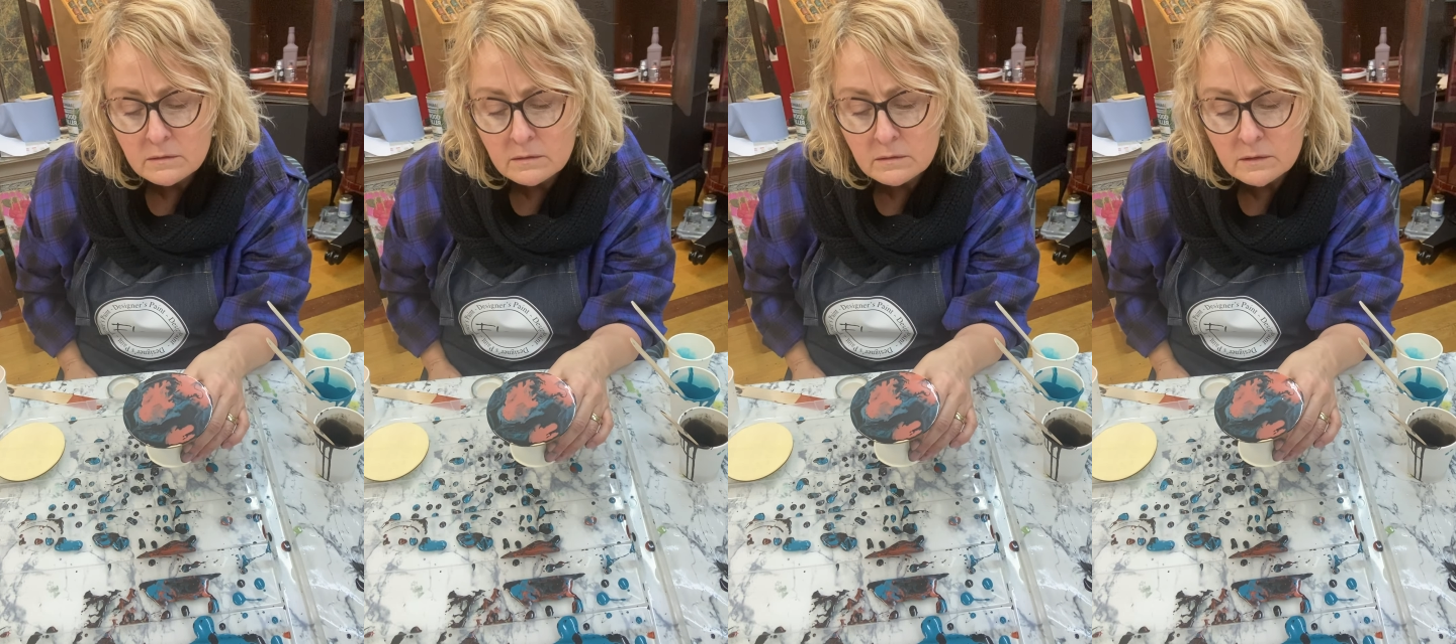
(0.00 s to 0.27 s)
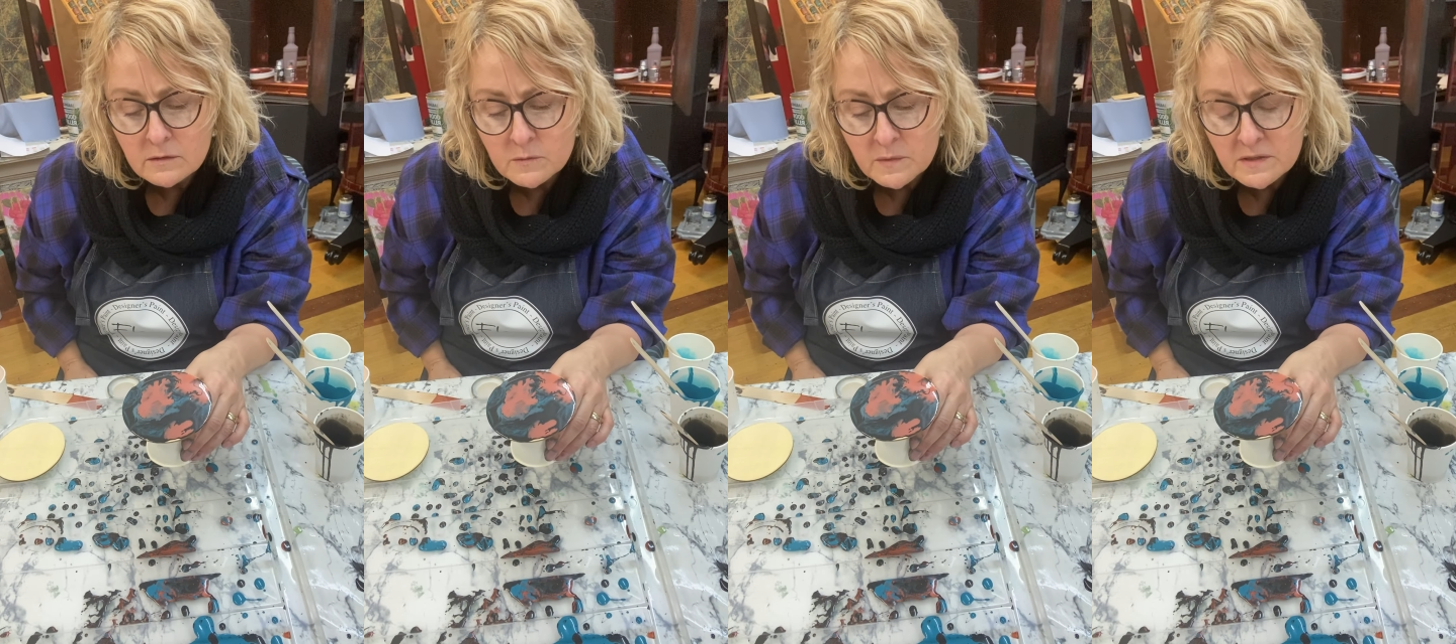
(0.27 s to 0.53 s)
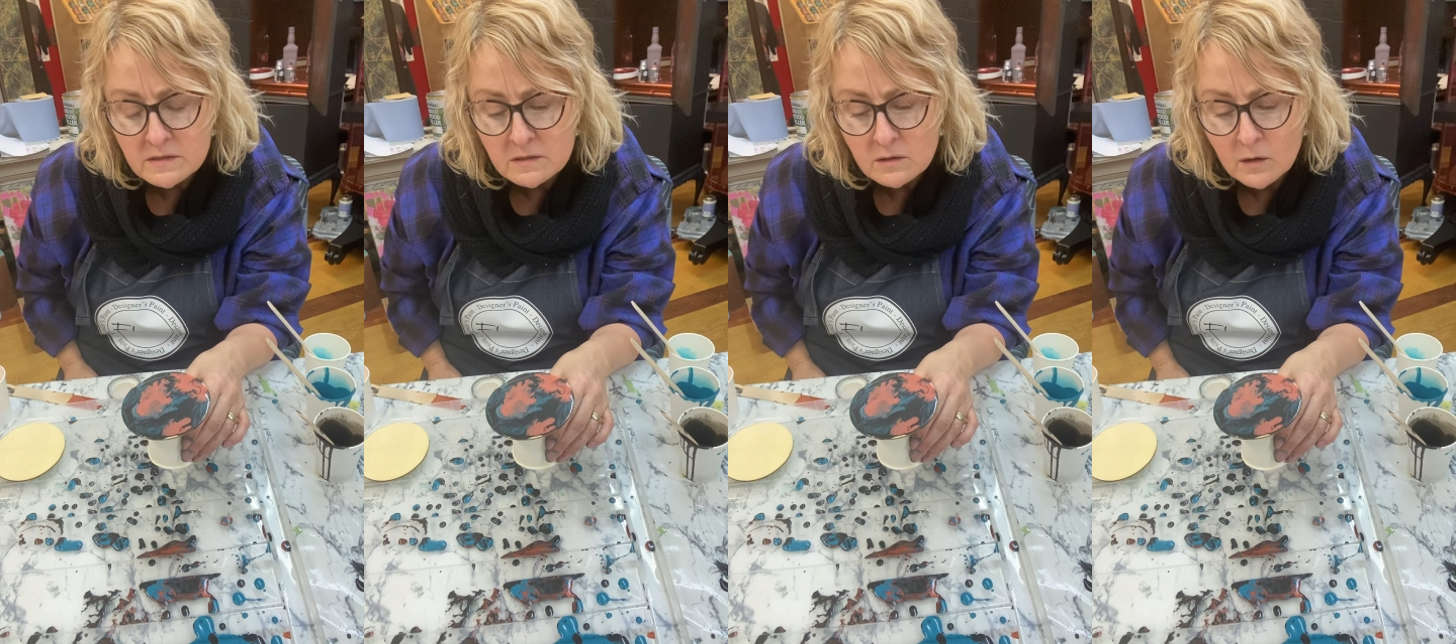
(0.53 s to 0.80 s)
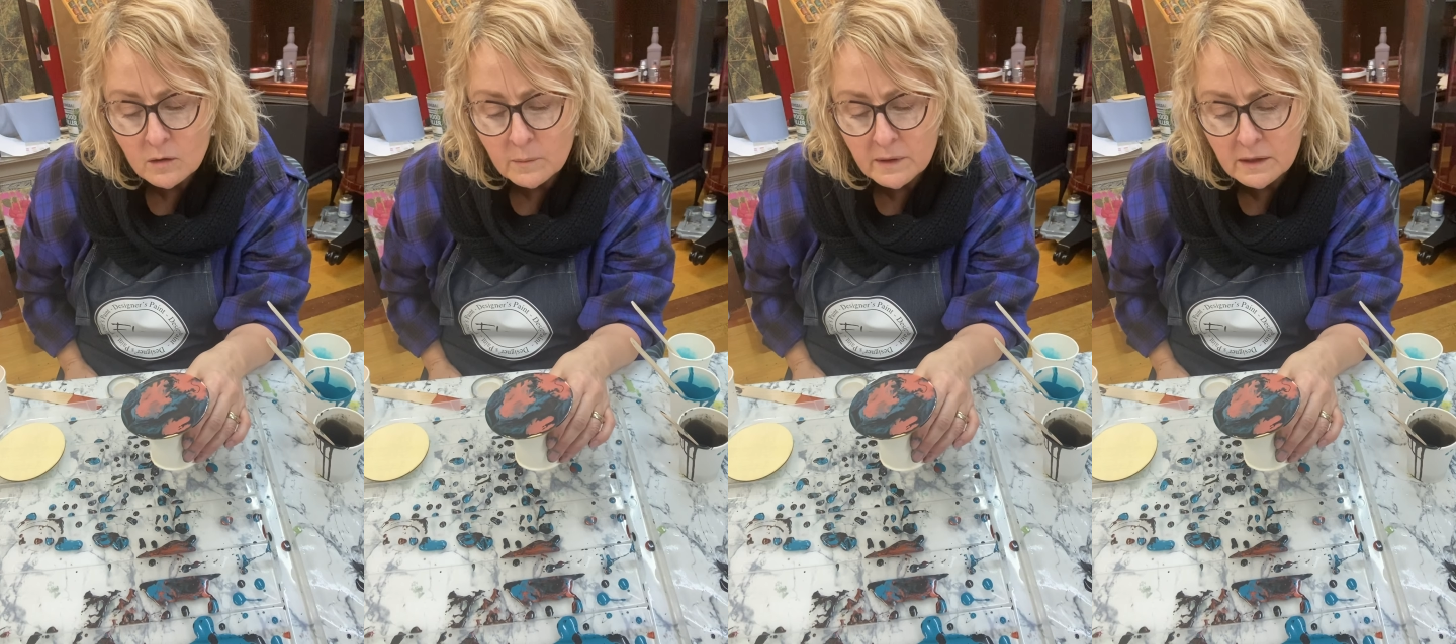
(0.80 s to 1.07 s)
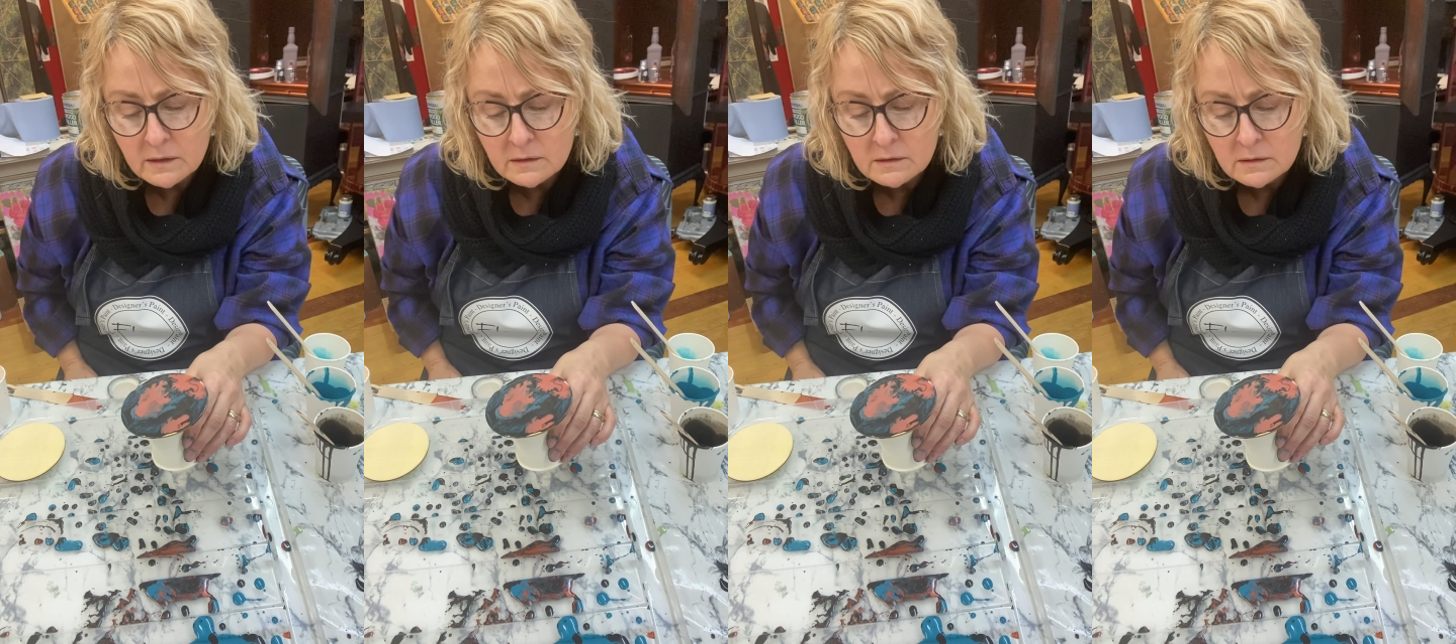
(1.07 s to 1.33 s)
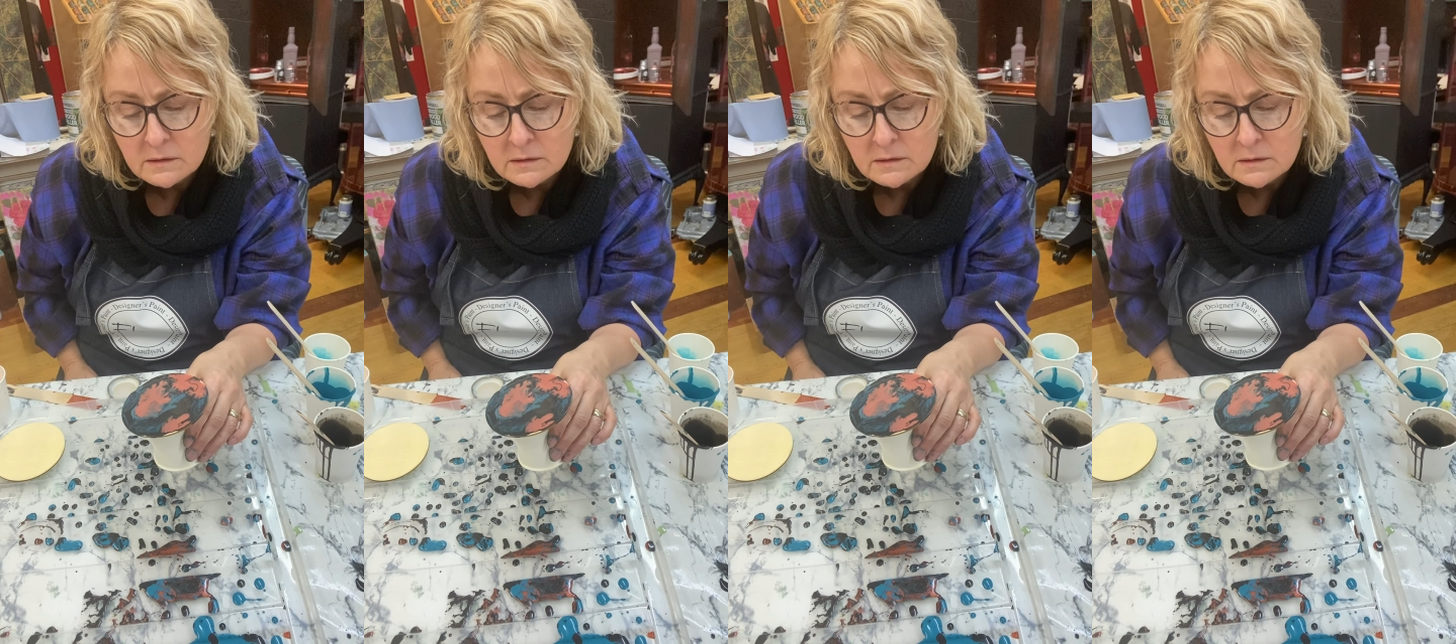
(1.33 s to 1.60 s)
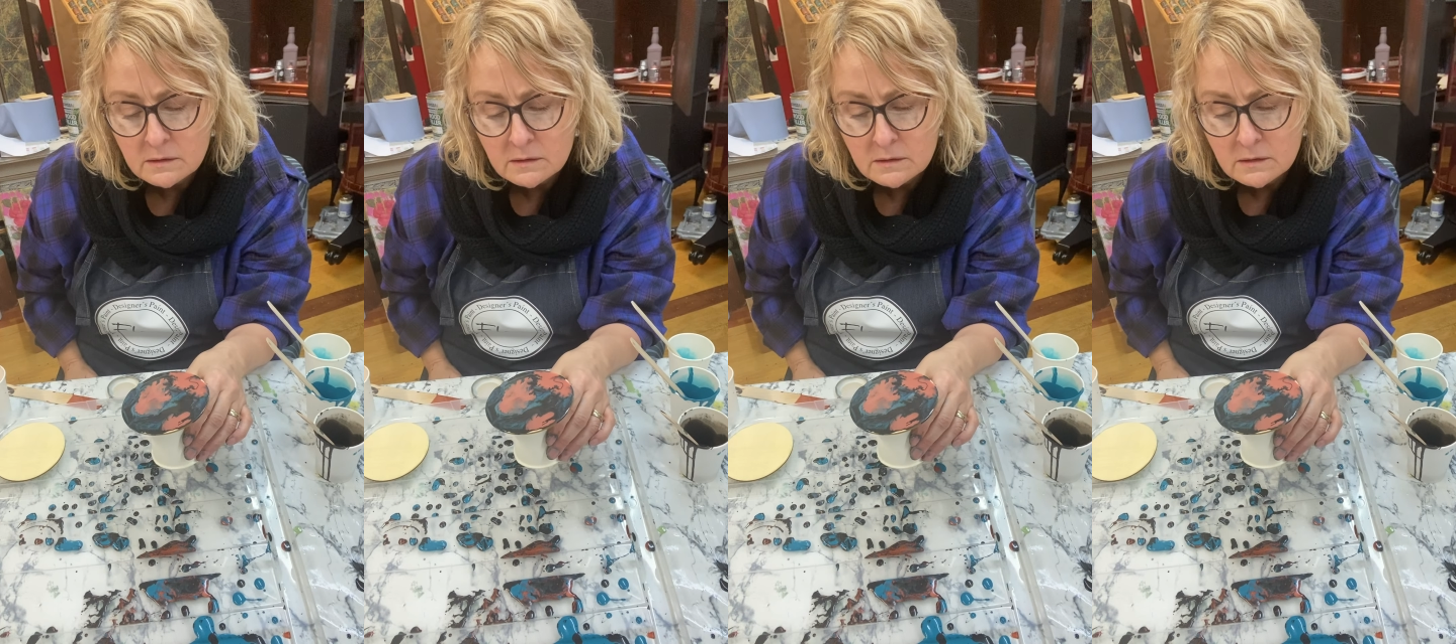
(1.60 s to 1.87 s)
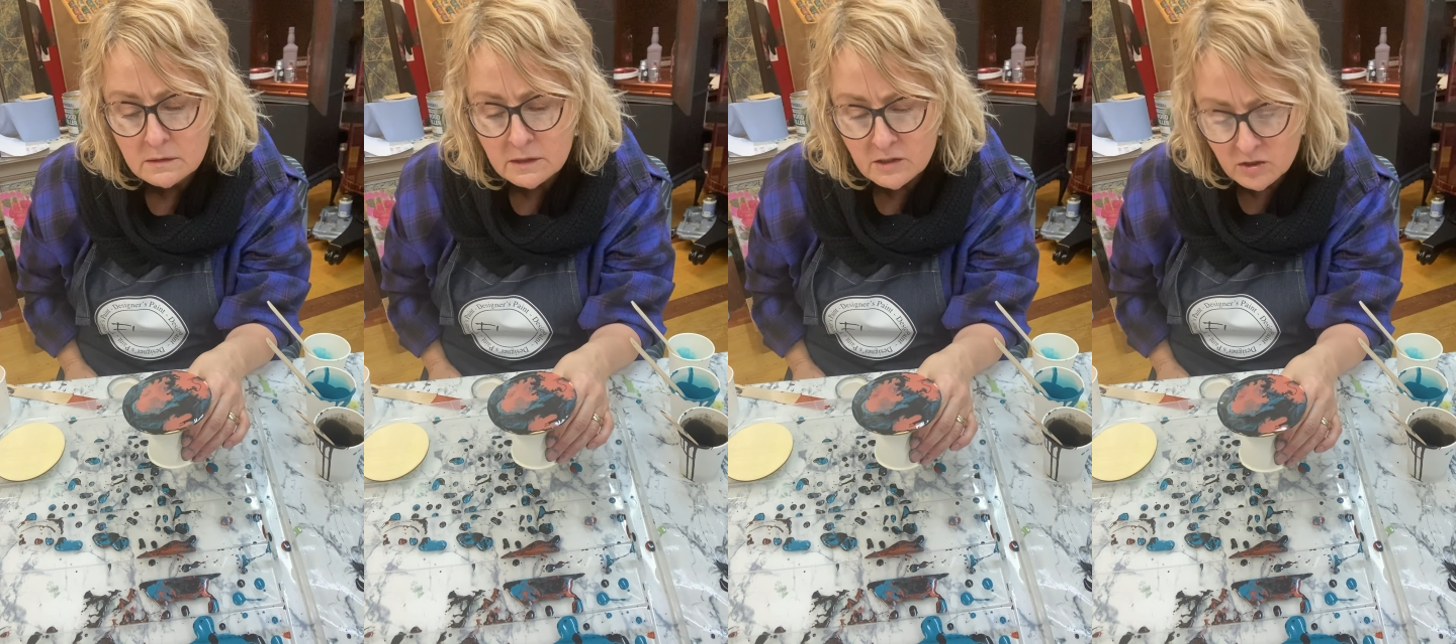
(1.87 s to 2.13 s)
those bits of copper.
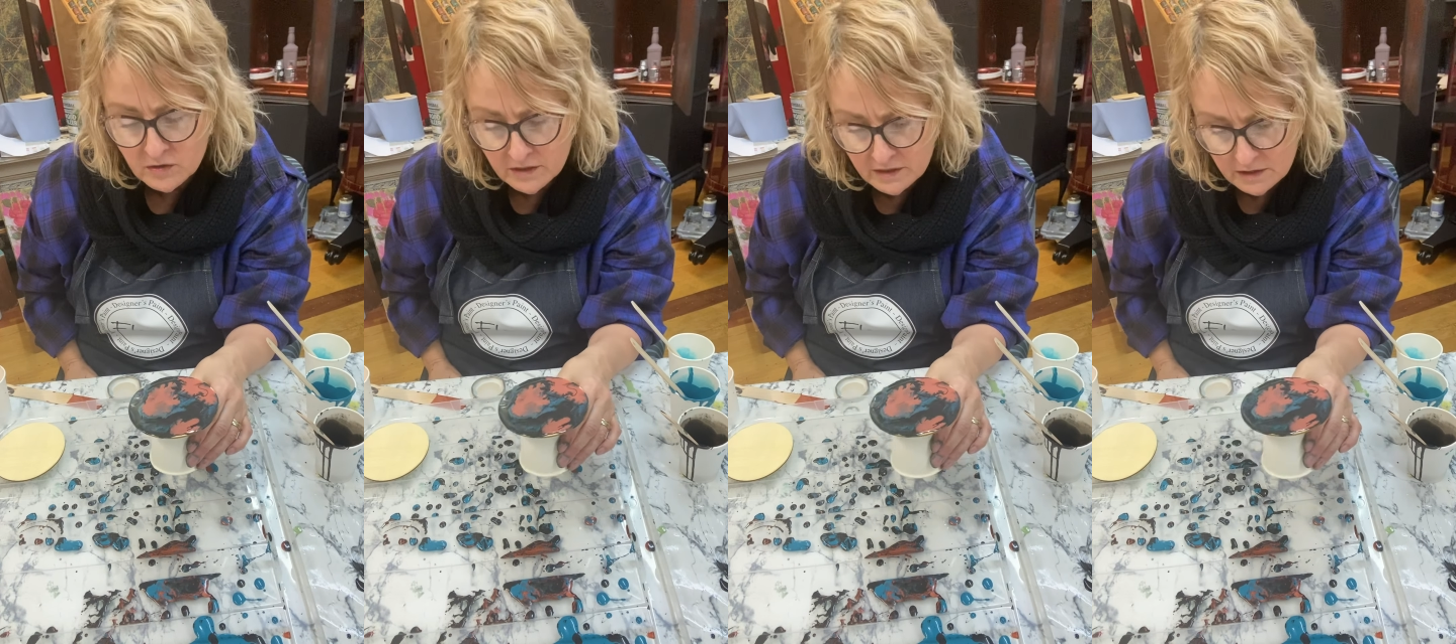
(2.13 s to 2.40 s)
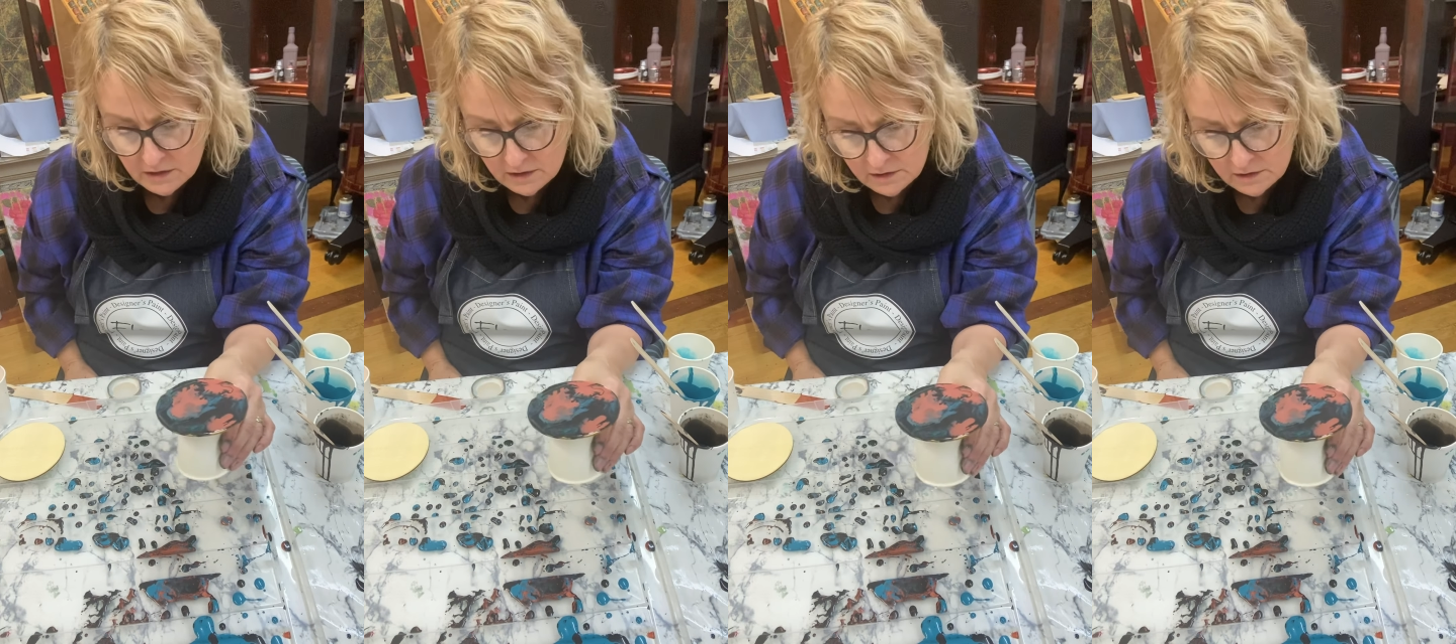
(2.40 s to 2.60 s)
Interesting.